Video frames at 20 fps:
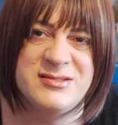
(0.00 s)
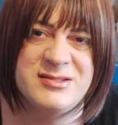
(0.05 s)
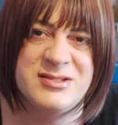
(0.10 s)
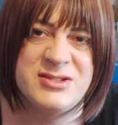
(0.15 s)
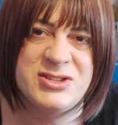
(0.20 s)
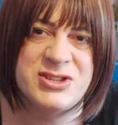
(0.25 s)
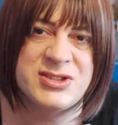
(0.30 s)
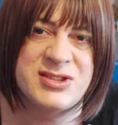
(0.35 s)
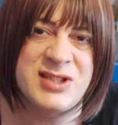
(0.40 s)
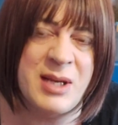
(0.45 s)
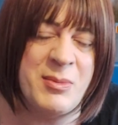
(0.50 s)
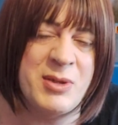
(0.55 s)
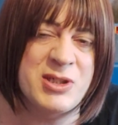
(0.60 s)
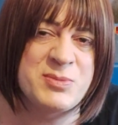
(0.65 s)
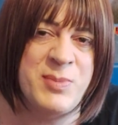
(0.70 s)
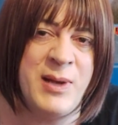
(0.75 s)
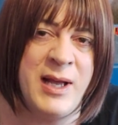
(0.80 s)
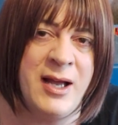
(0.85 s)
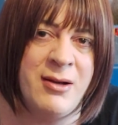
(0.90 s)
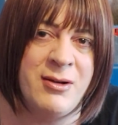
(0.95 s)
just how much
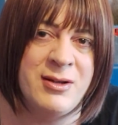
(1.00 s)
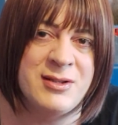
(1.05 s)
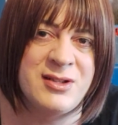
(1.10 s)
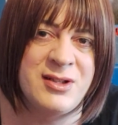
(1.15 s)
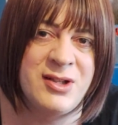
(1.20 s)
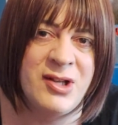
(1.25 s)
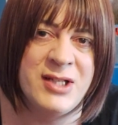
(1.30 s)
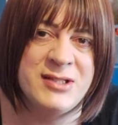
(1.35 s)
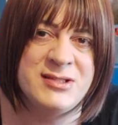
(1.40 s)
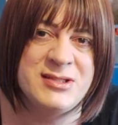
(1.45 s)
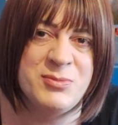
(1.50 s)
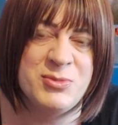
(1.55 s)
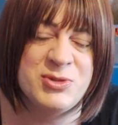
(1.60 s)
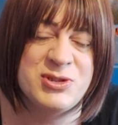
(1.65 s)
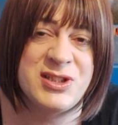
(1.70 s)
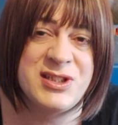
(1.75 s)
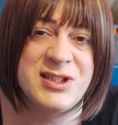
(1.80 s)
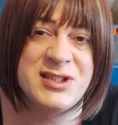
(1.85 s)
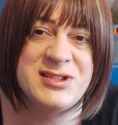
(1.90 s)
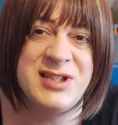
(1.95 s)
power the lighting was
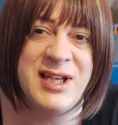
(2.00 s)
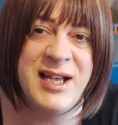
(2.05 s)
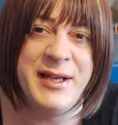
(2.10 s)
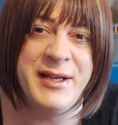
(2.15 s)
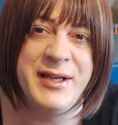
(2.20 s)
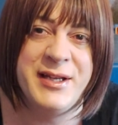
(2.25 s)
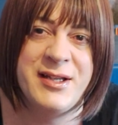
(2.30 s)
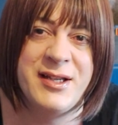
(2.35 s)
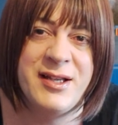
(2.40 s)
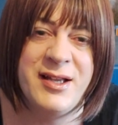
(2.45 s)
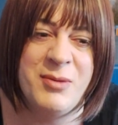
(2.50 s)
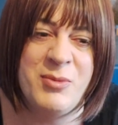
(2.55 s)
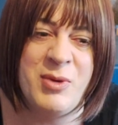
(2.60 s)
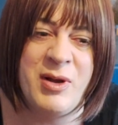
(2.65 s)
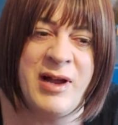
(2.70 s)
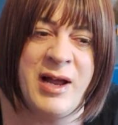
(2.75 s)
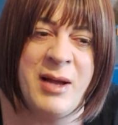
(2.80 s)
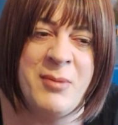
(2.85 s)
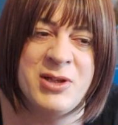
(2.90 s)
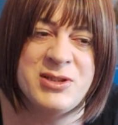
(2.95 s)
going to take and
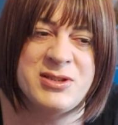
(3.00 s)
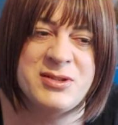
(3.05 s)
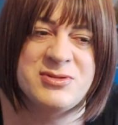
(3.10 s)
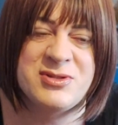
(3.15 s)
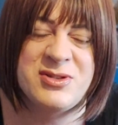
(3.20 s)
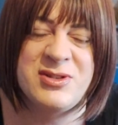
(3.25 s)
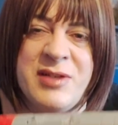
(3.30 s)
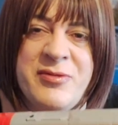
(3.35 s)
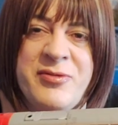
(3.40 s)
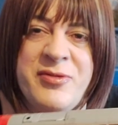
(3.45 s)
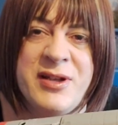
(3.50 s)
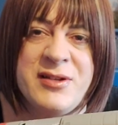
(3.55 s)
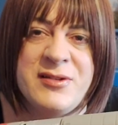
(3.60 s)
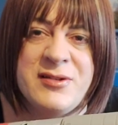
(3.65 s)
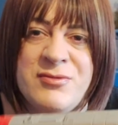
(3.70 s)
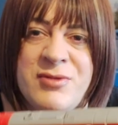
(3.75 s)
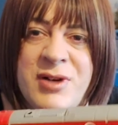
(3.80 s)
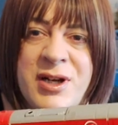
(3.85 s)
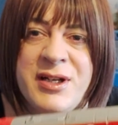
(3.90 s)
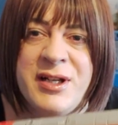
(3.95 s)
how much it was going to affect the
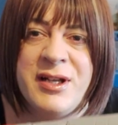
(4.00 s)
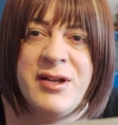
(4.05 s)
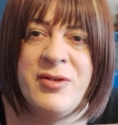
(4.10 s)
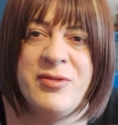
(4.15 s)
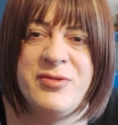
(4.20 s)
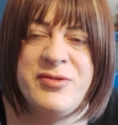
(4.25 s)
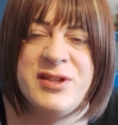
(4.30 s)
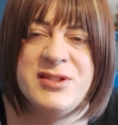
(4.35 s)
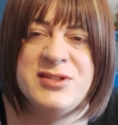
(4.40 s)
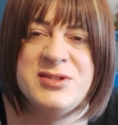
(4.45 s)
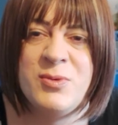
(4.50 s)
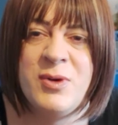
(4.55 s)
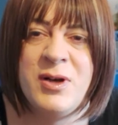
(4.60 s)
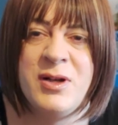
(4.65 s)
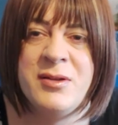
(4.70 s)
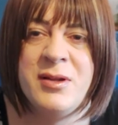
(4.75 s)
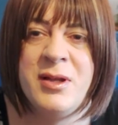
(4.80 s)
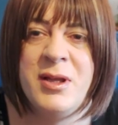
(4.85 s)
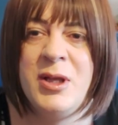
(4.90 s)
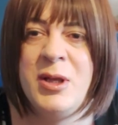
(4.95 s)
running of this
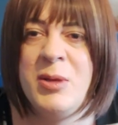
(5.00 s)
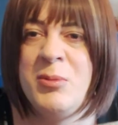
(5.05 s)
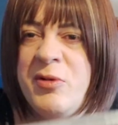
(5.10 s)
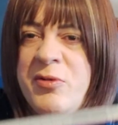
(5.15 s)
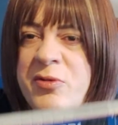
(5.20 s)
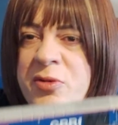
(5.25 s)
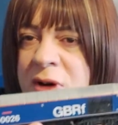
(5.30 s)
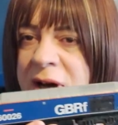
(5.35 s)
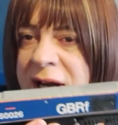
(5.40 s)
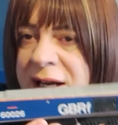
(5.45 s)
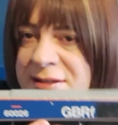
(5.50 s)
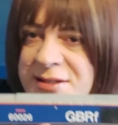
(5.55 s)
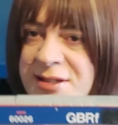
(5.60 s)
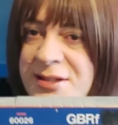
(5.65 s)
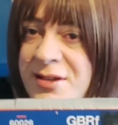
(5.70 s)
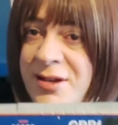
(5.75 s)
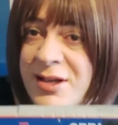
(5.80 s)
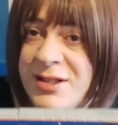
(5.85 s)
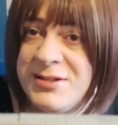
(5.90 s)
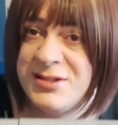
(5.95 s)
one before adding
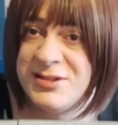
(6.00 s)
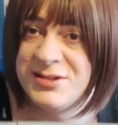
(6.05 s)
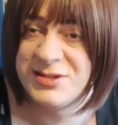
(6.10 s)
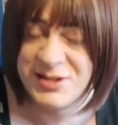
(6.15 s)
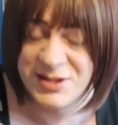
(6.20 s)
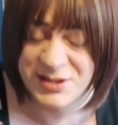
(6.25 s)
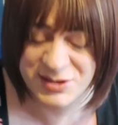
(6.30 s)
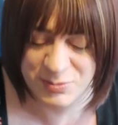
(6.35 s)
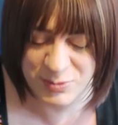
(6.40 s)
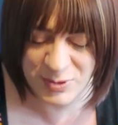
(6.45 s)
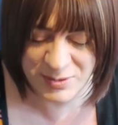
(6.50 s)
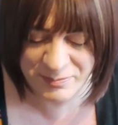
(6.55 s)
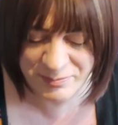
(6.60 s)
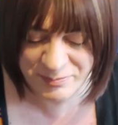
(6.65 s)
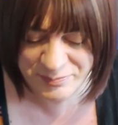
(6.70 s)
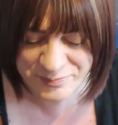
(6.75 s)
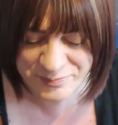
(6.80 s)
lighting to this one.